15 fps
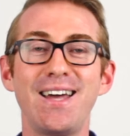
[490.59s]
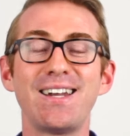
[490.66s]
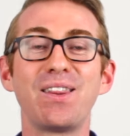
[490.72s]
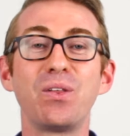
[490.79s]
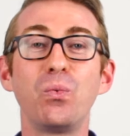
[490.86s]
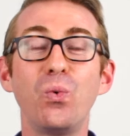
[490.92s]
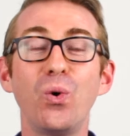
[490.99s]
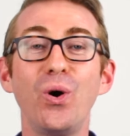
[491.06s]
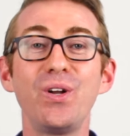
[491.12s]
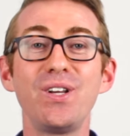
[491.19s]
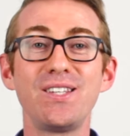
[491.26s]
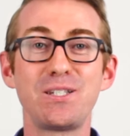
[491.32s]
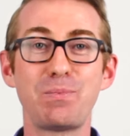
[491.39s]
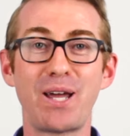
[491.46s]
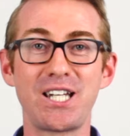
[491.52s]
Now, the word
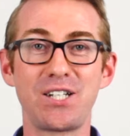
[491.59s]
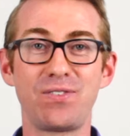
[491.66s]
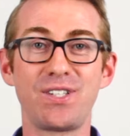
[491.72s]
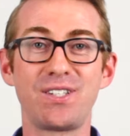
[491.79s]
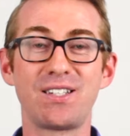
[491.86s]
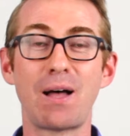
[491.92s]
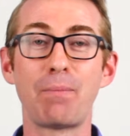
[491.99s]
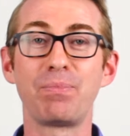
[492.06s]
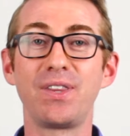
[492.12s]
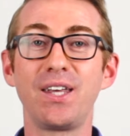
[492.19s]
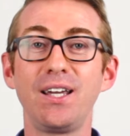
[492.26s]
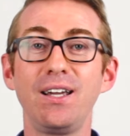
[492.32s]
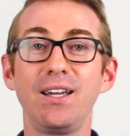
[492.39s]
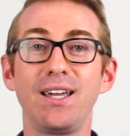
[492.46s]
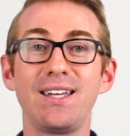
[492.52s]
in Spanish for
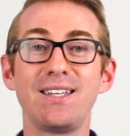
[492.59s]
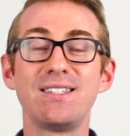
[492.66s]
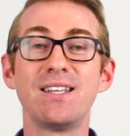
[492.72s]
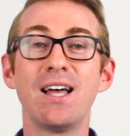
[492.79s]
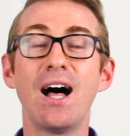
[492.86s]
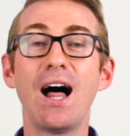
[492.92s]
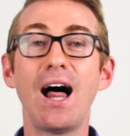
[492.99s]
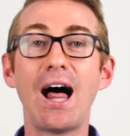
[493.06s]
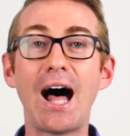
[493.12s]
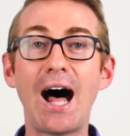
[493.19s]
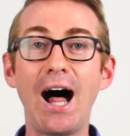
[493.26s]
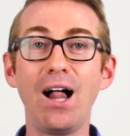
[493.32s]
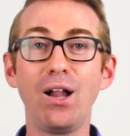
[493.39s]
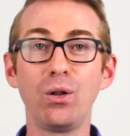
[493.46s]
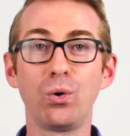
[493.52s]
something is
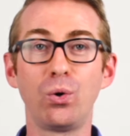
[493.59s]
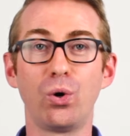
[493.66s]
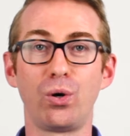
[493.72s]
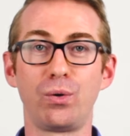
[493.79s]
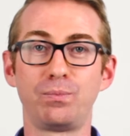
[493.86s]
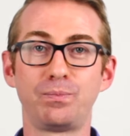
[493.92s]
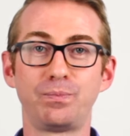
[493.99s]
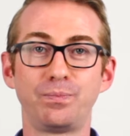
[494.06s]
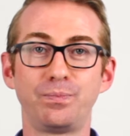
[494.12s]
algo.